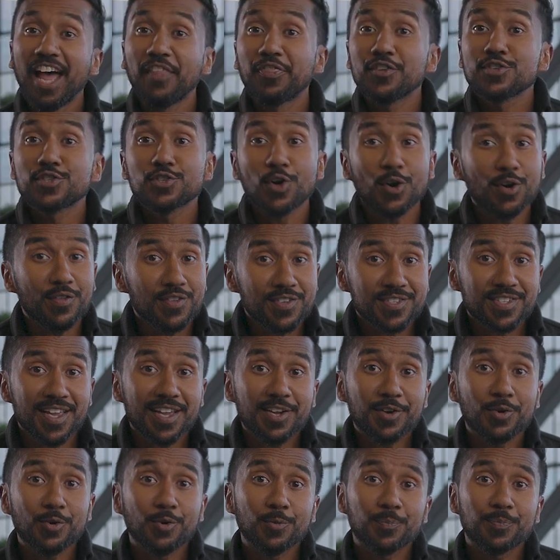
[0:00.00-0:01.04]
At the start of the
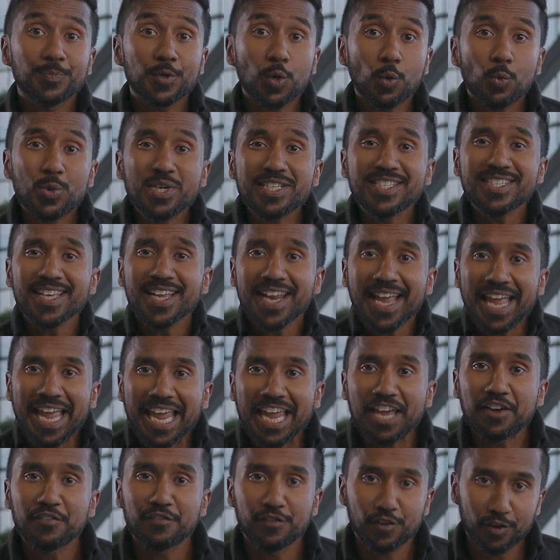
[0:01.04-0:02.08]
cycle, we set a
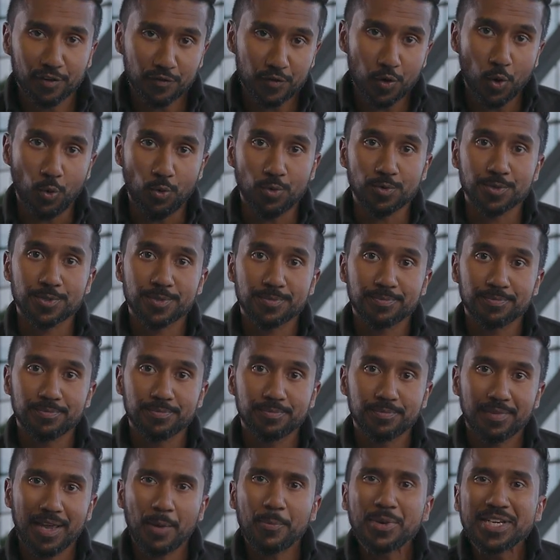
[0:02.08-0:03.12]
handful of goals,
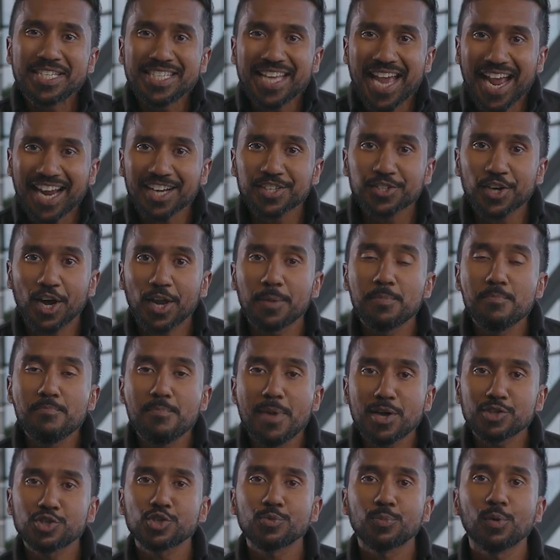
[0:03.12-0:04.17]
and we tacked on
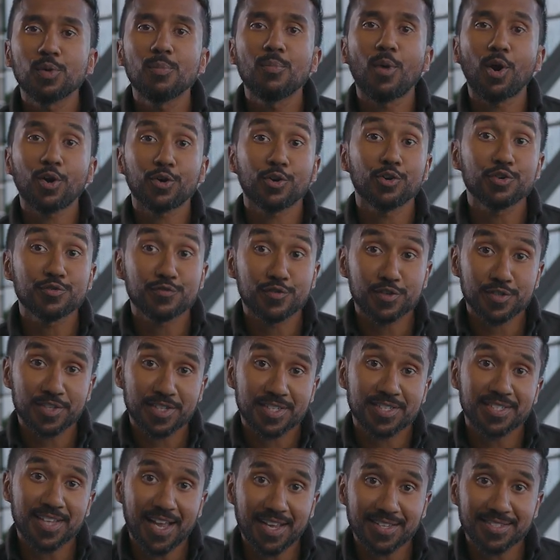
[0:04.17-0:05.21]
measurable markers for
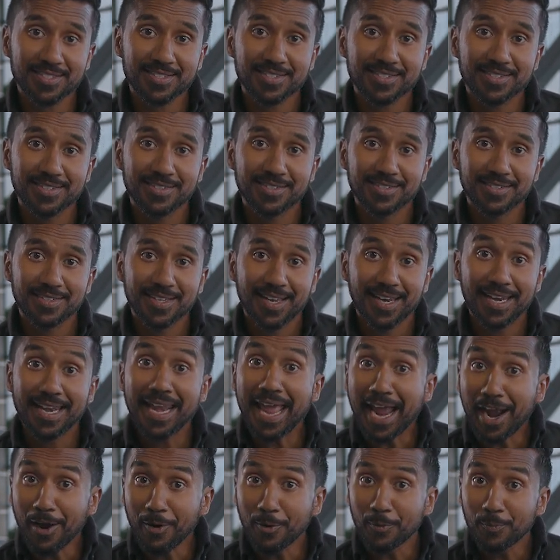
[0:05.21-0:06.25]
success.
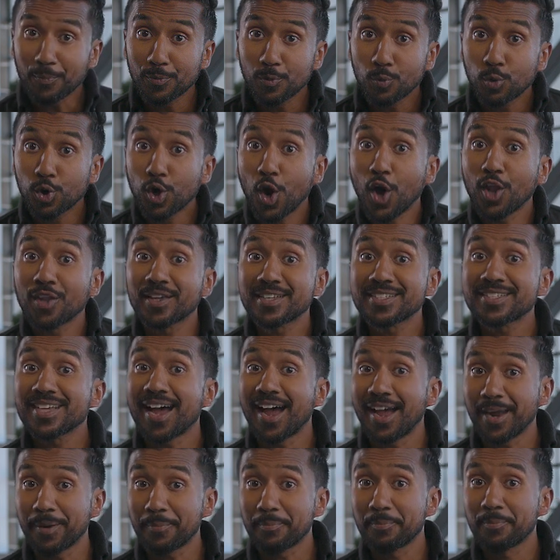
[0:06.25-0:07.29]
Now, we're calling
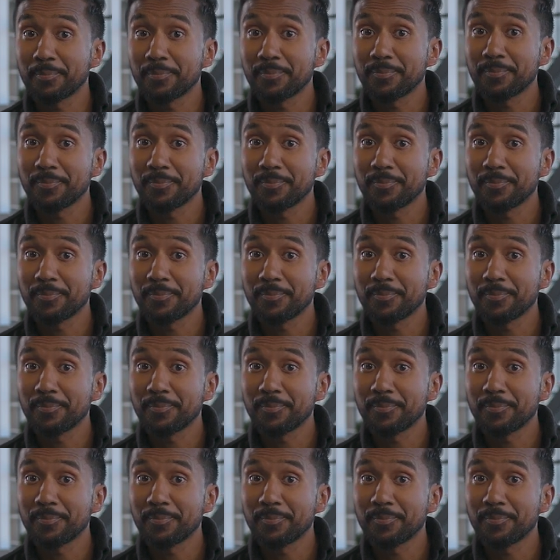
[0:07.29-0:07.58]
time.